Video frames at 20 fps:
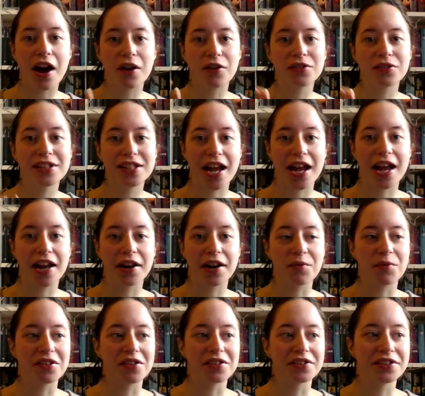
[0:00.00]
How scared I
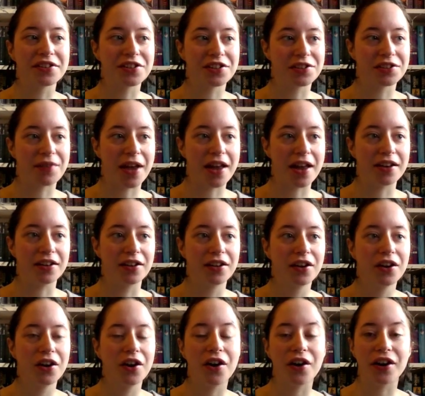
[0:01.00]
was just then.
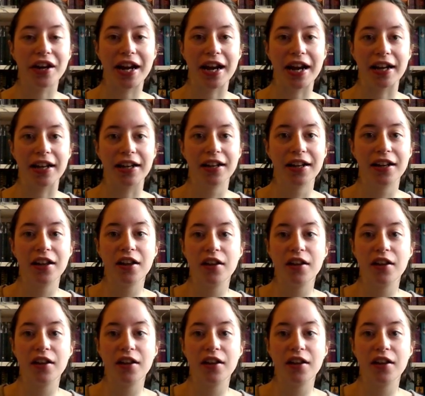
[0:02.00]
Okay,